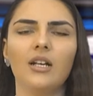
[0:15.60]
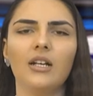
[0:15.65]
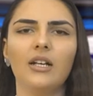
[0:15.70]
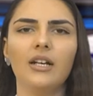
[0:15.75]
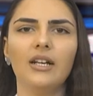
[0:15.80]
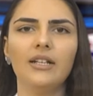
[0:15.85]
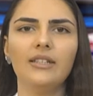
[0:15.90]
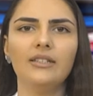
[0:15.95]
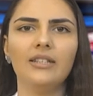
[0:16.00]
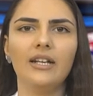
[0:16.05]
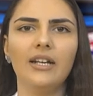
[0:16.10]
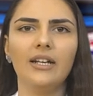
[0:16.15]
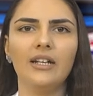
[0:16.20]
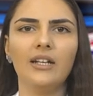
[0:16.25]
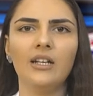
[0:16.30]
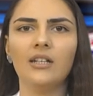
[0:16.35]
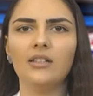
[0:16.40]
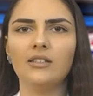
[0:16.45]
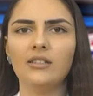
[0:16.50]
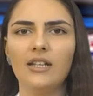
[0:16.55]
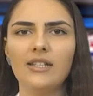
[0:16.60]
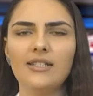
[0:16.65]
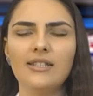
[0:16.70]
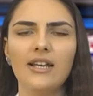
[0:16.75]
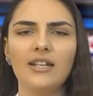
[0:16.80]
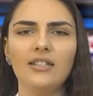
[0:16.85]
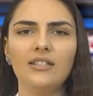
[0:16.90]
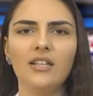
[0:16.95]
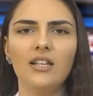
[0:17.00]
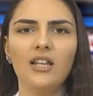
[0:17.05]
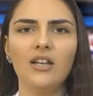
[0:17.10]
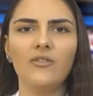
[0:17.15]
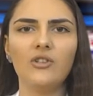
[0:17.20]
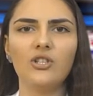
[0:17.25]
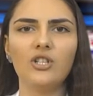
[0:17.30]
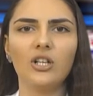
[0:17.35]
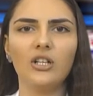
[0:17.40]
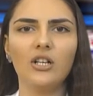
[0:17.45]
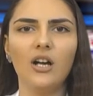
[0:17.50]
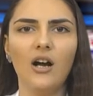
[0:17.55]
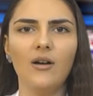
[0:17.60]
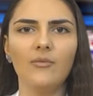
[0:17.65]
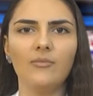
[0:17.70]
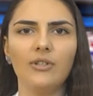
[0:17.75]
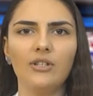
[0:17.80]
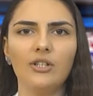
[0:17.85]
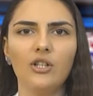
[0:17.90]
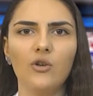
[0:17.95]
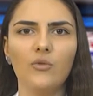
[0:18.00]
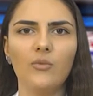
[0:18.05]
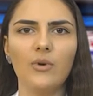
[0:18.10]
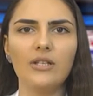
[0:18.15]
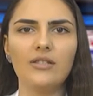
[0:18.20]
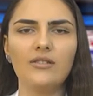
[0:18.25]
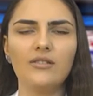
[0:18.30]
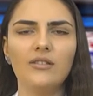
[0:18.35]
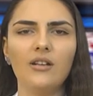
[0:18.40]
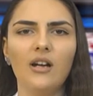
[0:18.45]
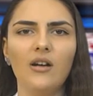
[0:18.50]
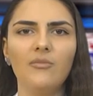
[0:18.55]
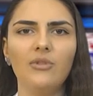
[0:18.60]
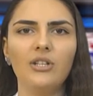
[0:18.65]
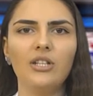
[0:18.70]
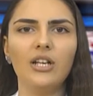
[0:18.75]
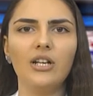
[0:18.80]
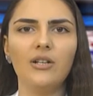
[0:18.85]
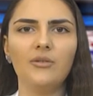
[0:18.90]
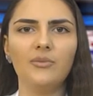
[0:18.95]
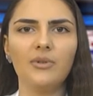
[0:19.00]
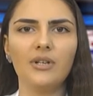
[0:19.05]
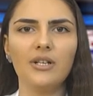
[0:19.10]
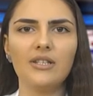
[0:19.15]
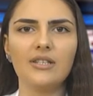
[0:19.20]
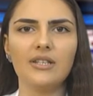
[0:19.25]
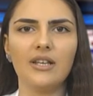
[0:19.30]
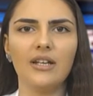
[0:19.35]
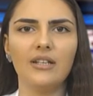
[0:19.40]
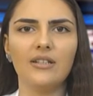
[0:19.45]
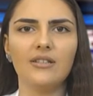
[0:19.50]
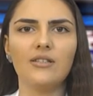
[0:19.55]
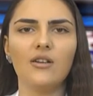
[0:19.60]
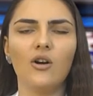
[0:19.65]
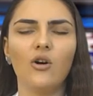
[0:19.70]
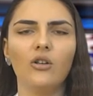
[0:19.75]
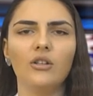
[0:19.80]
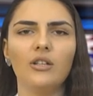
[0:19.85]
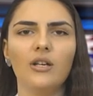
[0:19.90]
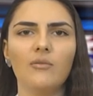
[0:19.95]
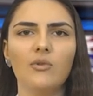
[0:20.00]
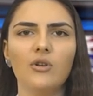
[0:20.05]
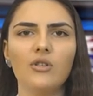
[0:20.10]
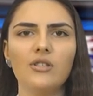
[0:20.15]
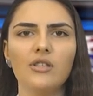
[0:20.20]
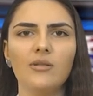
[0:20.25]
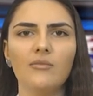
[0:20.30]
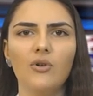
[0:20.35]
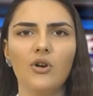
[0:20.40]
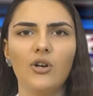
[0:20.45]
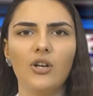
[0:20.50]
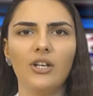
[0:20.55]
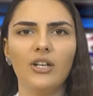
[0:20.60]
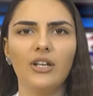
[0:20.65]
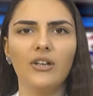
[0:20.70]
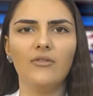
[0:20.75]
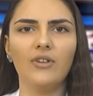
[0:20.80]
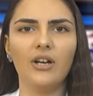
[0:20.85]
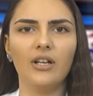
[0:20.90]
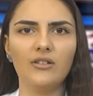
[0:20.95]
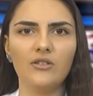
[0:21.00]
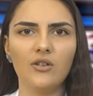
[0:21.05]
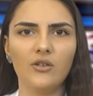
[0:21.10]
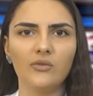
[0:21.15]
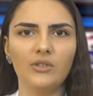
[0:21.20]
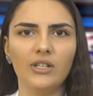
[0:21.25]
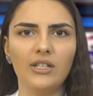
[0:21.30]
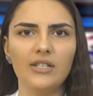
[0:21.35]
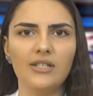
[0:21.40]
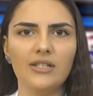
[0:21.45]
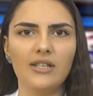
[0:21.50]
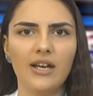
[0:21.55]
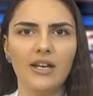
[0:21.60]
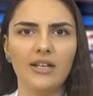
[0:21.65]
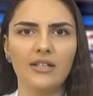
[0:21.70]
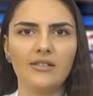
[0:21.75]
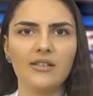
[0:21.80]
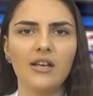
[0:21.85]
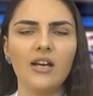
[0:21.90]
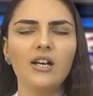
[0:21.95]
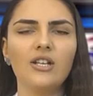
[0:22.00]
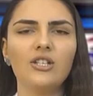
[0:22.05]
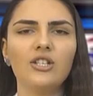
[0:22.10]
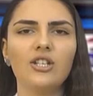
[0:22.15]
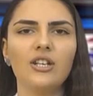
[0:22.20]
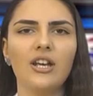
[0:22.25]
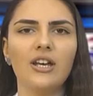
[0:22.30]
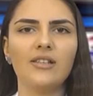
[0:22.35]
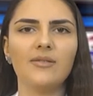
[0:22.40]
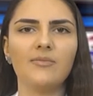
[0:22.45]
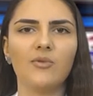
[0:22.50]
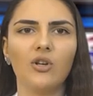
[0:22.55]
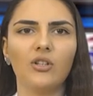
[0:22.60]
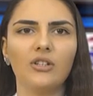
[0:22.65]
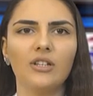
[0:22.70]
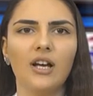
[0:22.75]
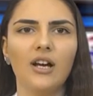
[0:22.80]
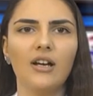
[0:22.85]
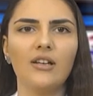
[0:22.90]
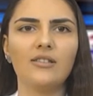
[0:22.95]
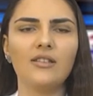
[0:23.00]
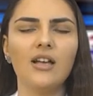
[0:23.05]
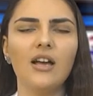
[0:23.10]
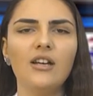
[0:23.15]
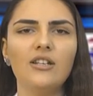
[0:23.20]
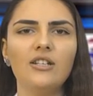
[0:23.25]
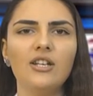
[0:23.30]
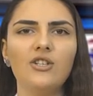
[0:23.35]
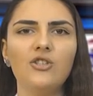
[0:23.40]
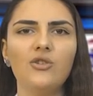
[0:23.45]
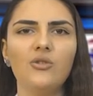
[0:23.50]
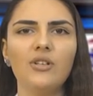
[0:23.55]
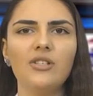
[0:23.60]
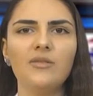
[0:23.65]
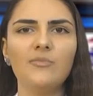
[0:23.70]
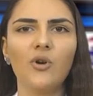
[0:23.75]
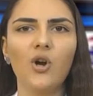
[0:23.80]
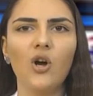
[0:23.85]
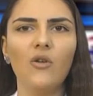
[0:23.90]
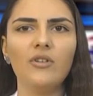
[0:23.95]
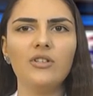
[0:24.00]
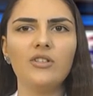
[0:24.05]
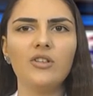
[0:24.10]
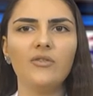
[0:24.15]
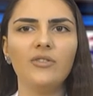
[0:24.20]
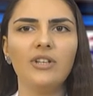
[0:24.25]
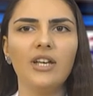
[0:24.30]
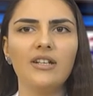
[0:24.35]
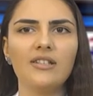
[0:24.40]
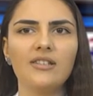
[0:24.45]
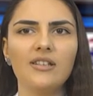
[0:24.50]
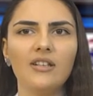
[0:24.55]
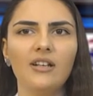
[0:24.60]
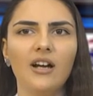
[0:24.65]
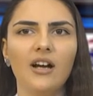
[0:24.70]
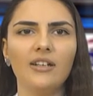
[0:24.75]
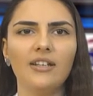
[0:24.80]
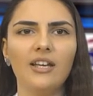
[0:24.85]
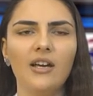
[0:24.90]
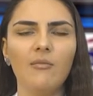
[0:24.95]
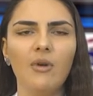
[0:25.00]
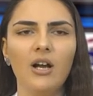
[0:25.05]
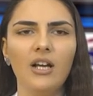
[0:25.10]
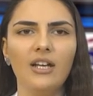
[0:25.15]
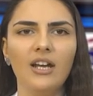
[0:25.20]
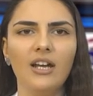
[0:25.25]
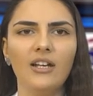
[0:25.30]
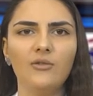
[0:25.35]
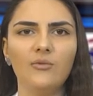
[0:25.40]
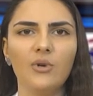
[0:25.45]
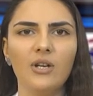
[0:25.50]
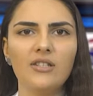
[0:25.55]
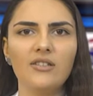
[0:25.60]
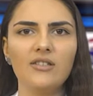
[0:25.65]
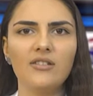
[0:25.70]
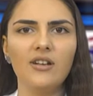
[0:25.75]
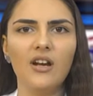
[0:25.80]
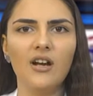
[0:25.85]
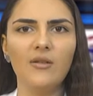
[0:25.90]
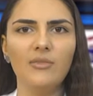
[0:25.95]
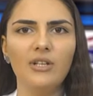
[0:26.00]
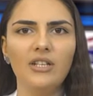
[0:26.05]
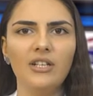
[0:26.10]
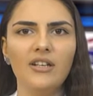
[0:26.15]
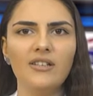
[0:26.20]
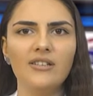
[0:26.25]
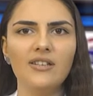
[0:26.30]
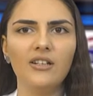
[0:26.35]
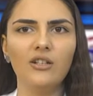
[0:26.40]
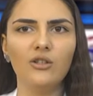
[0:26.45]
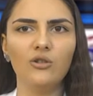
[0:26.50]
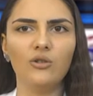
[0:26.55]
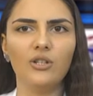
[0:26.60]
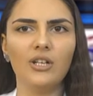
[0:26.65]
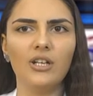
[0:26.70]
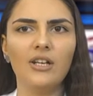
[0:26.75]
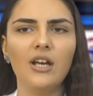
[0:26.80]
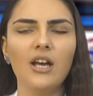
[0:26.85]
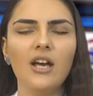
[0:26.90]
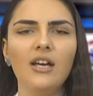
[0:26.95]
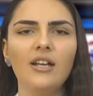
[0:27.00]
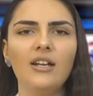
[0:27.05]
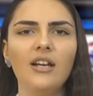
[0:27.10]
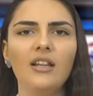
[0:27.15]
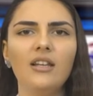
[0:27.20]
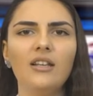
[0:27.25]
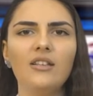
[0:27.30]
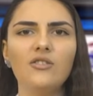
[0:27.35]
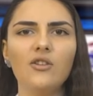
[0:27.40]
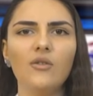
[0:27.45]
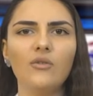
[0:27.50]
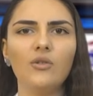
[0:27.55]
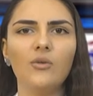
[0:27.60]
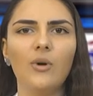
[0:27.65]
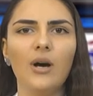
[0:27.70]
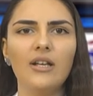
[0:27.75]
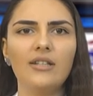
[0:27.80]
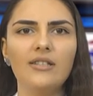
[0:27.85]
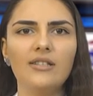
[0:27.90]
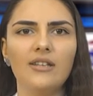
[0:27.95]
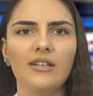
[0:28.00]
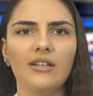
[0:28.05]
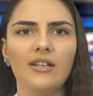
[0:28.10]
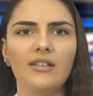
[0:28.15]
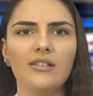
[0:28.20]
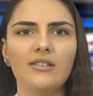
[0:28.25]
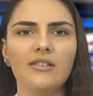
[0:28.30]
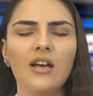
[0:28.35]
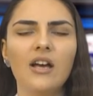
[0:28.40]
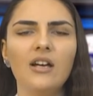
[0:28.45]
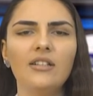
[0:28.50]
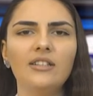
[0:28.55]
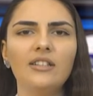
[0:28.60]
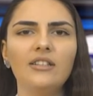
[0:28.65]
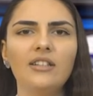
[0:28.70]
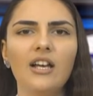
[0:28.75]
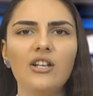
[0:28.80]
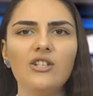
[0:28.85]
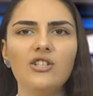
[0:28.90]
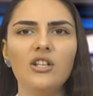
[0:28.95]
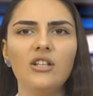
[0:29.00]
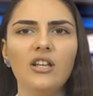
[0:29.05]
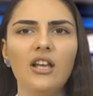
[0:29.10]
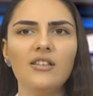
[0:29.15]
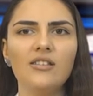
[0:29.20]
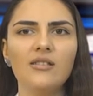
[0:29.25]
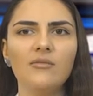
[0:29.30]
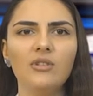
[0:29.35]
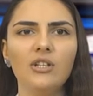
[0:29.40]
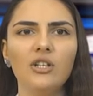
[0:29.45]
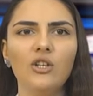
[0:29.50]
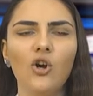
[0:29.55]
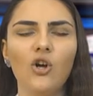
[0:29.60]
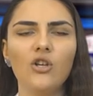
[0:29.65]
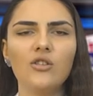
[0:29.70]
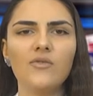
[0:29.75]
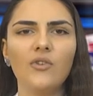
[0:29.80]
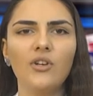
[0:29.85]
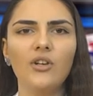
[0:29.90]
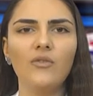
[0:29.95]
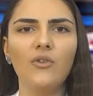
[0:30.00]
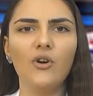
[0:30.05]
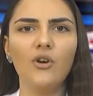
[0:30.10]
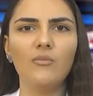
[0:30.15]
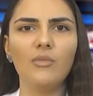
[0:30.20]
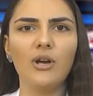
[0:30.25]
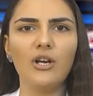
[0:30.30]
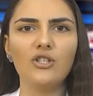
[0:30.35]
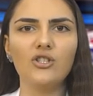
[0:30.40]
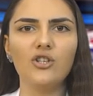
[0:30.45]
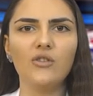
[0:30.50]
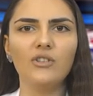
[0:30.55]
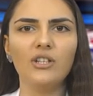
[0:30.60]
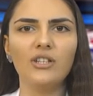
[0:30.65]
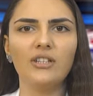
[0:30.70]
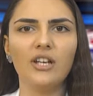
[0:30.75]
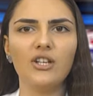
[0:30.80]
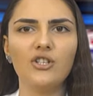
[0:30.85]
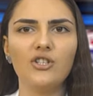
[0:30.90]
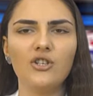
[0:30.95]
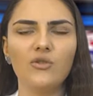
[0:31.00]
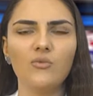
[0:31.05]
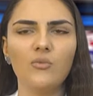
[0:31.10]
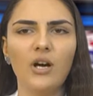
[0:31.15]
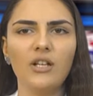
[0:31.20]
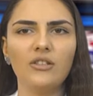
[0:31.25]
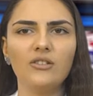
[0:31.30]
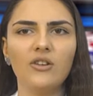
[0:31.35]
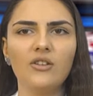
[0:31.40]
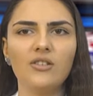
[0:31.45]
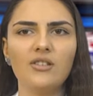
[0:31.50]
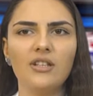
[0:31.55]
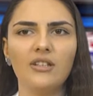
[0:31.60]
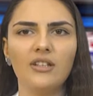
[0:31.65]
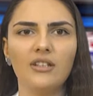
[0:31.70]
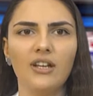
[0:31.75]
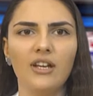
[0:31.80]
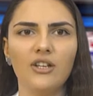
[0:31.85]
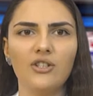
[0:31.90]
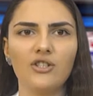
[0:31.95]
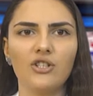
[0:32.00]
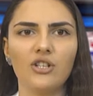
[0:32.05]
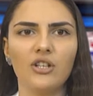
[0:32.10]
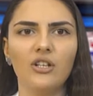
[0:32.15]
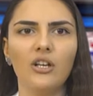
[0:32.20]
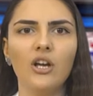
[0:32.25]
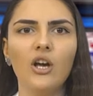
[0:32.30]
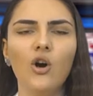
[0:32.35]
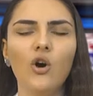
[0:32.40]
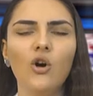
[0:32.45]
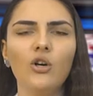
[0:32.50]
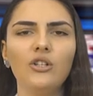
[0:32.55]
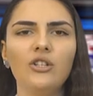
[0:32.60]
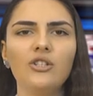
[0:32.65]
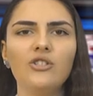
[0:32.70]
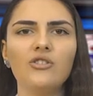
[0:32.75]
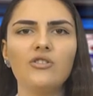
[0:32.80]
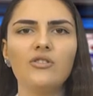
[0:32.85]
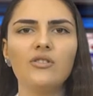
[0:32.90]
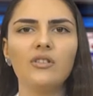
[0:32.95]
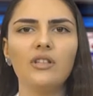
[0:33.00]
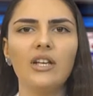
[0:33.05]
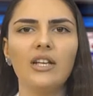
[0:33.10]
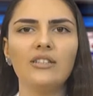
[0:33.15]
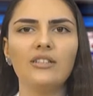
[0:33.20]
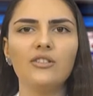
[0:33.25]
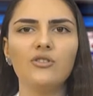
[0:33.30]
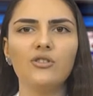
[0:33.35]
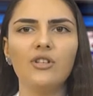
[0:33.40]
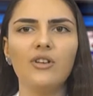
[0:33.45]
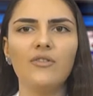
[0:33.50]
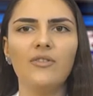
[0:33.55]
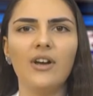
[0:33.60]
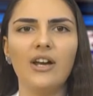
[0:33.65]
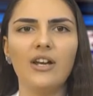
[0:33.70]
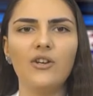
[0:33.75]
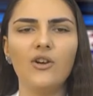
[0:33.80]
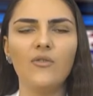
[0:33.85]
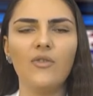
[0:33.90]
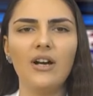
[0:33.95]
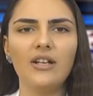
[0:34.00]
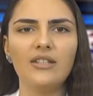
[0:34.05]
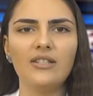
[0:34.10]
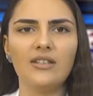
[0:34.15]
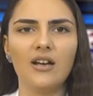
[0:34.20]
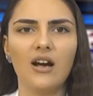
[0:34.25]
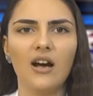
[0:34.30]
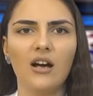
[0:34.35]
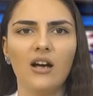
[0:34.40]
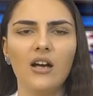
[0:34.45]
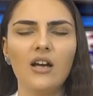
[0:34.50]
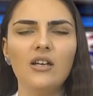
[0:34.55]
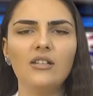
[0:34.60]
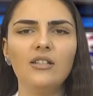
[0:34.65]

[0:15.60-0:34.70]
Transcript: Good day! The state television company of Western Armenia presents all the most important events of these days. Today's broadcast, the tourist province of Yerzenkakemalia in Western Armenia is included in a list of quiet cities. The National Assembly calls for the formation of the nationwide conciliation on issues related to the fate of Artsakh.